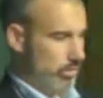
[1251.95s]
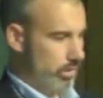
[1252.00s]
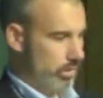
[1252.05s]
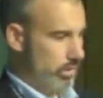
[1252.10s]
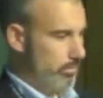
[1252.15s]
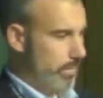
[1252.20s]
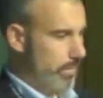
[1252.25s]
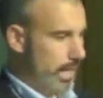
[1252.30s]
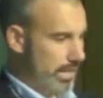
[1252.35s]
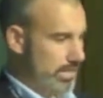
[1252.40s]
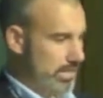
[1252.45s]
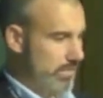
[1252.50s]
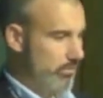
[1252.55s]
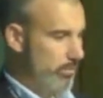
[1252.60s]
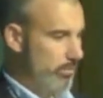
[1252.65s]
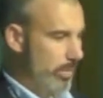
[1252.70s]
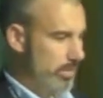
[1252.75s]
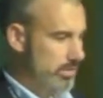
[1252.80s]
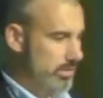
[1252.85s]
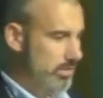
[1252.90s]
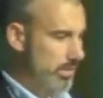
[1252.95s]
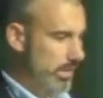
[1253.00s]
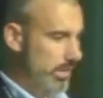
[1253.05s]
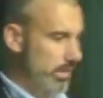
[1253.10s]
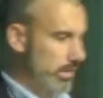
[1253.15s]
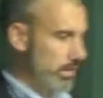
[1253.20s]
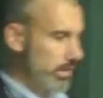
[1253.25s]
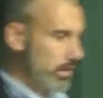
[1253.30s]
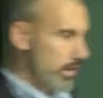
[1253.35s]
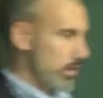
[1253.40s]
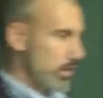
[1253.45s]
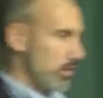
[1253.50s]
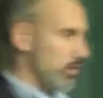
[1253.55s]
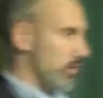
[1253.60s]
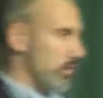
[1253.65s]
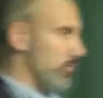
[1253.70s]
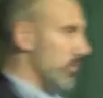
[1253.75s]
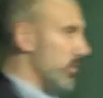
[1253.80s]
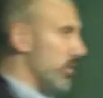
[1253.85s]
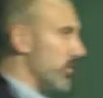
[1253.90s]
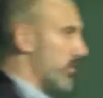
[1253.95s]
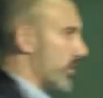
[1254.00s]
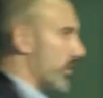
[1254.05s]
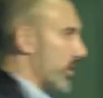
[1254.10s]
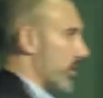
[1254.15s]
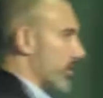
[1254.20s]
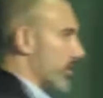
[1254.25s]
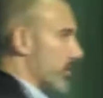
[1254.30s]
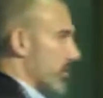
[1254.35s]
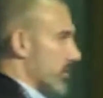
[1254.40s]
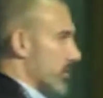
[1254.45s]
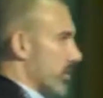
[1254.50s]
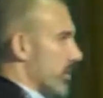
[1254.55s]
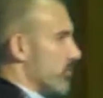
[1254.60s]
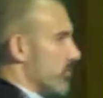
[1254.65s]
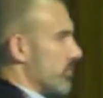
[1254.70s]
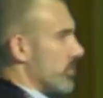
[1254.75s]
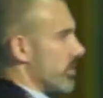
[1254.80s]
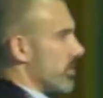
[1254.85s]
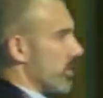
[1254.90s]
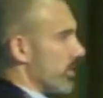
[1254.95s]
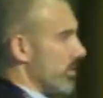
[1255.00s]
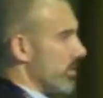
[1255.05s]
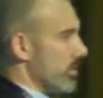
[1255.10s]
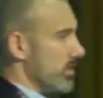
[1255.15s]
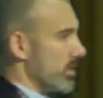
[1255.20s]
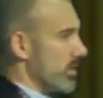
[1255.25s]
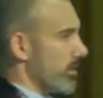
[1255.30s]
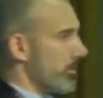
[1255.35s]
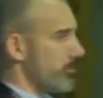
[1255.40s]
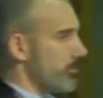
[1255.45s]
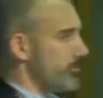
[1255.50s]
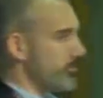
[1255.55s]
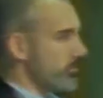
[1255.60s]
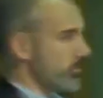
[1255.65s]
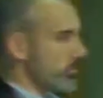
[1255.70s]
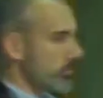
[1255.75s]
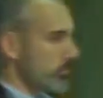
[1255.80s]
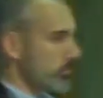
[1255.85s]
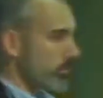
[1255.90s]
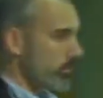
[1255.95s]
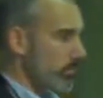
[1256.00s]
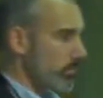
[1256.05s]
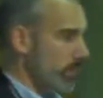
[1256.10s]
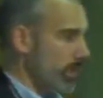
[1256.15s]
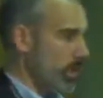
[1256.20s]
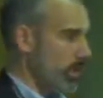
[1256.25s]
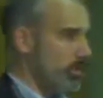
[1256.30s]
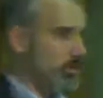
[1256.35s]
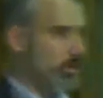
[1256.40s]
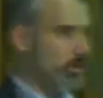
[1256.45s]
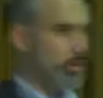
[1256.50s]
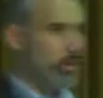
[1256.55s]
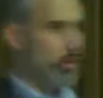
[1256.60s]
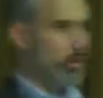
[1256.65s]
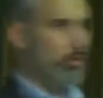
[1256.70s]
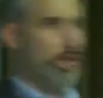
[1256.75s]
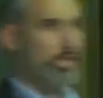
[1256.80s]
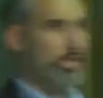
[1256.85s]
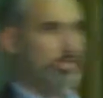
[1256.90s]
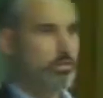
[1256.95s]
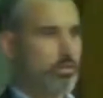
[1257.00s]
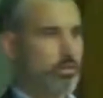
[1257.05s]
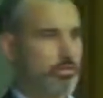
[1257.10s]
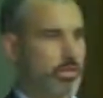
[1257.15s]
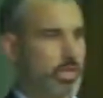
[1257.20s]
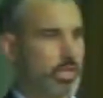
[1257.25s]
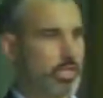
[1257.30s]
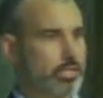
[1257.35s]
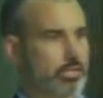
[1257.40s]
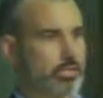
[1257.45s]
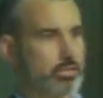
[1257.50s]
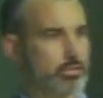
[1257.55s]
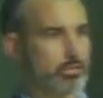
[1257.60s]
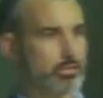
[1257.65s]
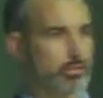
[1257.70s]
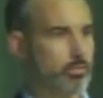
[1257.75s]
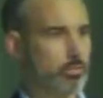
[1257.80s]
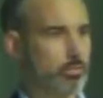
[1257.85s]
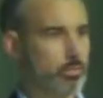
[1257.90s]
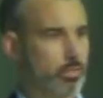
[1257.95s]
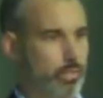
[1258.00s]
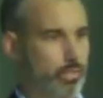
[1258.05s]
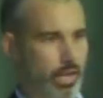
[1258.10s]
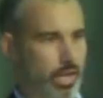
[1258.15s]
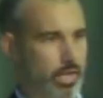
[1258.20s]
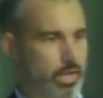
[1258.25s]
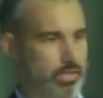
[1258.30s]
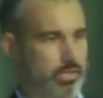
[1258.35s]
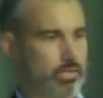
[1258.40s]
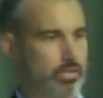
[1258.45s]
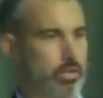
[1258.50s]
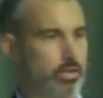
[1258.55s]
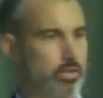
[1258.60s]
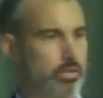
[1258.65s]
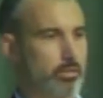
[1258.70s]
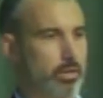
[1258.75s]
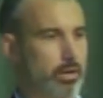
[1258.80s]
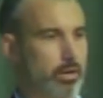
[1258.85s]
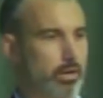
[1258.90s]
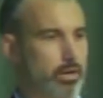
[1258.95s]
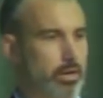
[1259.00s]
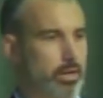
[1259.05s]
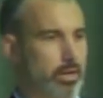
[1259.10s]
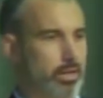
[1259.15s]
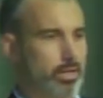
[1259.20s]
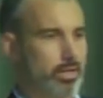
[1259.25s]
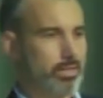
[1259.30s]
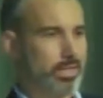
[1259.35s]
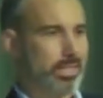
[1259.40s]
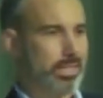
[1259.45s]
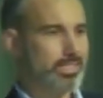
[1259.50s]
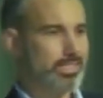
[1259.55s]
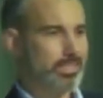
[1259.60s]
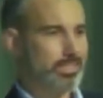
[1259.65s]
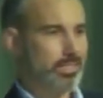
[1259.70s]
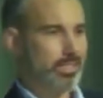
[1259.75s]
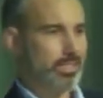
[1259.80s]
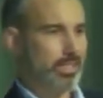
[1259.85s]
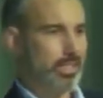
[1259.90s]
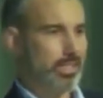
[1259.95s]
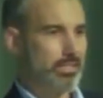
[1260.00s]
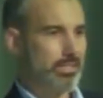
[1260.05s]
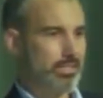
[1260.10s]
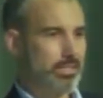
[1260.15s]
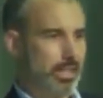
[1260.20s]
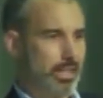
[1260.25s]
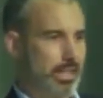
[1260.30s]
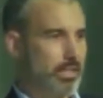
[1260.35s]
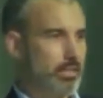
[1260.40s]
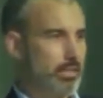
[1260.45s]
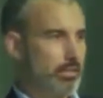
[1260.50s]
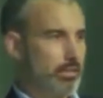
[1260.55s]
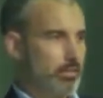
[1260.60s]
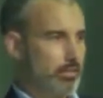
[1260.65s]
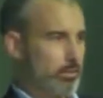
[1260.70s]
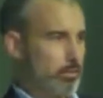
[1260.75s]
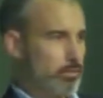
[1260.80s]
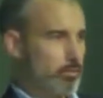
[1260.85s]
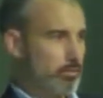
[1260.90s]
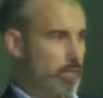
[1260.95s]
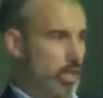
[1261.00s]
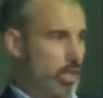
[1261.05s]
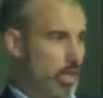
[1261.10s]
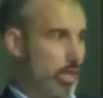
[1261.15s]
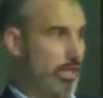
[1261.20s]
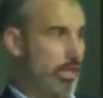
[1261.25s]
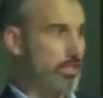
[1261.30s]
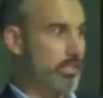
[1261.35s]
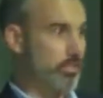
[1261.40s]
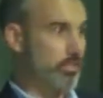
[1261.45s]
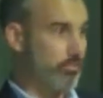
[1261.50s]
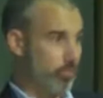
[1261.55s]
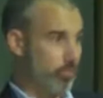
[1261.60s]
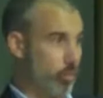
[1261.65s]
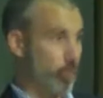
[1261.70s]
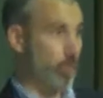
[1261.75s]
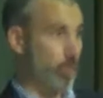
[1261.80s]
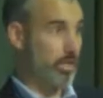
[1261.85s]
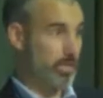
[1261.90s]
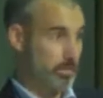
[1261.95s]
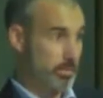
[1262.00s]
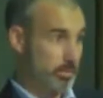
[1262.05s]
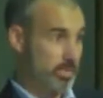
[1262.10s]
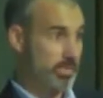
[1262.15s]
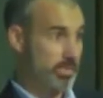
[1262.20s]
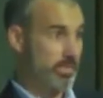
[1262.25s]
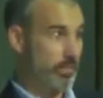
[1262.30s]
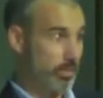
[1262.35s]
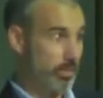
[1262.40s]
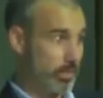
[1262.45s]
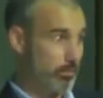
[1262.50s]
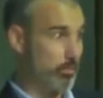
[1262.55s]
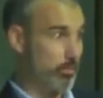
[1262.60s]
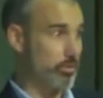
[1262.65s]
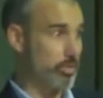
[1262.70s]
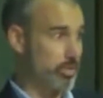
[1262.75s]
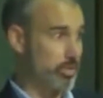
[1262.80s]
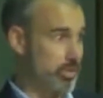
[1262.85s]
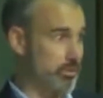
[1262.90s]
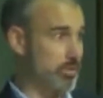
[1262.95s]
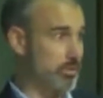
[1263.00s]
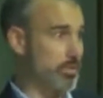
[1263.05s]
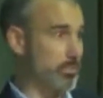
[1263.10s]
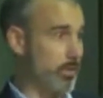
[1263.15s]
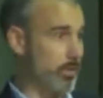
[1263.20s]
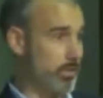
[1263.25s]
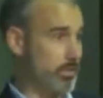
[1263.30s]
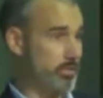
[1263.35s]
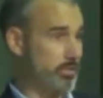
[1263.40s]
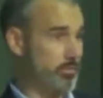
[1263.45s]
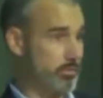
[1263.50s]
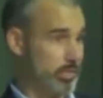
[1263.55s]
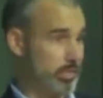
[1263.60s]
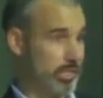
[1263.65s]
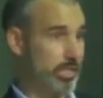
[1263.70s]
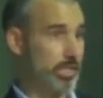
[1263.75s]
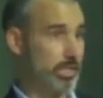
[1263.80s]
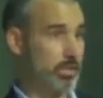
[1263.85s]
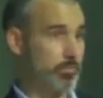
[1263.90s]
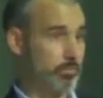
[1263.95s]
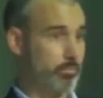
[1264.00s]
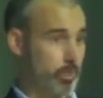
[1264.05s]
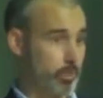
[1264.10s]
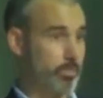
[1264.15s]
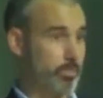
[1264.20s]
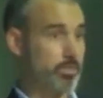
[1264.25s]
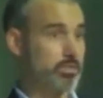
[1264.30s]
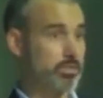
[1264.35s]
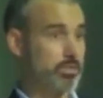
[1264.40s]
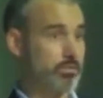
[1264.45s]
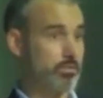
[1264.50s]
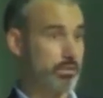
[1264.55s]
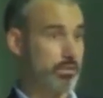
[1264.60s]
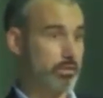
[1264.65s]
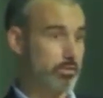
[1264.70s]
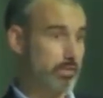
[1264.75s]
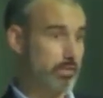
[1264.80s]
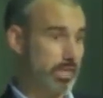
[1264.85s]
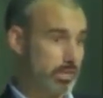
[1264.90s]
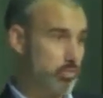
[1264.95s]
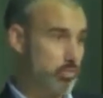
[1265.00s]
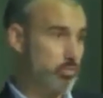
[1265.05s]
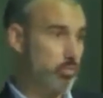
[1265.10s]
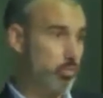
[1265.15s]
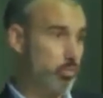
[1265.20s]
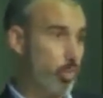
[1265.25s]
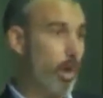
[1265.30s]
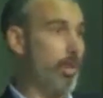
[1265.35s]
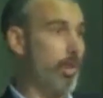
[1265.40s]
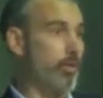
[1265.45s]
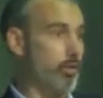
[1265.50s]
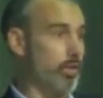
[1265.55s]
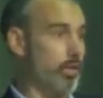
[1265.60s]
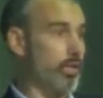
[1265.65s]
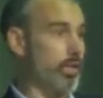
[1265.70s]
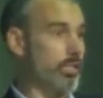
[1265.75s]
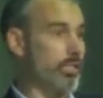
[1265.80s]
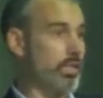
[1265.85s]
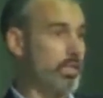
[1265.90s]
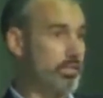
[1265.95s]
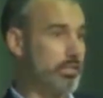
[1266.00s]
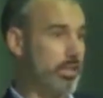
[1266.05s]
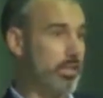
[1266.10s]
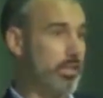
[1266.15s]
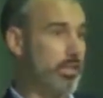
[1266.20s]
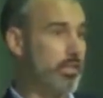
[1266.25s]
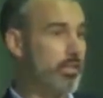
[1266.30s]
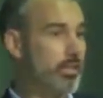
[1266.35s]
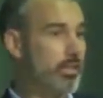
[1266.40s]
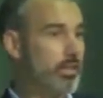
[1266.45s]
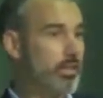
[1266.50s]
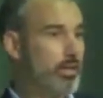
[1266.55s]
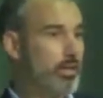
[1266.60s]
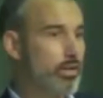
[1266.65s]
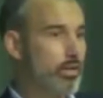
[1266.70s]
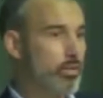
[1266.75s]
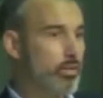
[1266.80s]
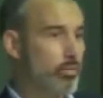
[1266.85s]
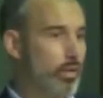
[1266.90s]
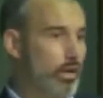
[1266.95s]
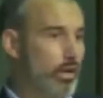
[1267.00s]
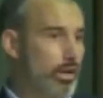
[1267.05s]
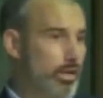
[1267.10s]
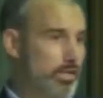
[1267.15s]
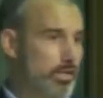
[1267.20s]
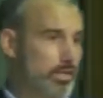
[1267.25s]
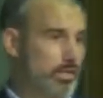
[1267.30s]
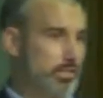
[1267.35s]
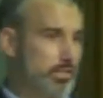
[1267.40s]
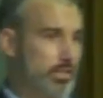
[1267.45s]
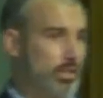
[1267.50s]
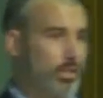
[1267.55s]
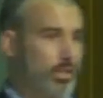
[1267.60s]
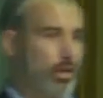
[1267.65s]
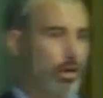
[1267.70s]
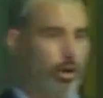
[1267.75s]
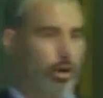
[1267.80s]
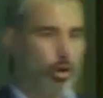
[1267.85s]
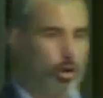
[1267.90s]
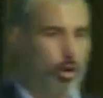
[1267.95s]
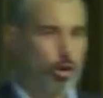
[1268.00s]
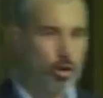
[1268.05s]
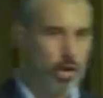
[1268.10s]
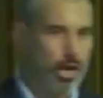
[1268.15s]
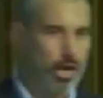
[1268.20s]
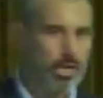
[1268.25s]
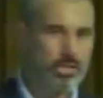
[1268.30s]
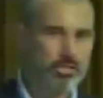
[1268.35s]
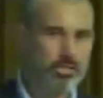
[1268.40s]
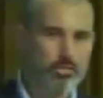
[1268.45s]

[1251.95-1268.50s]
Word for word: as I mentioned earlier, massive amounts of data. So to me, the thing that's interesting is, so the crash notification thing I just talked about, that's, that's data collected for a specific emergency response related purpose. Right? That's why you collect that data. Whereas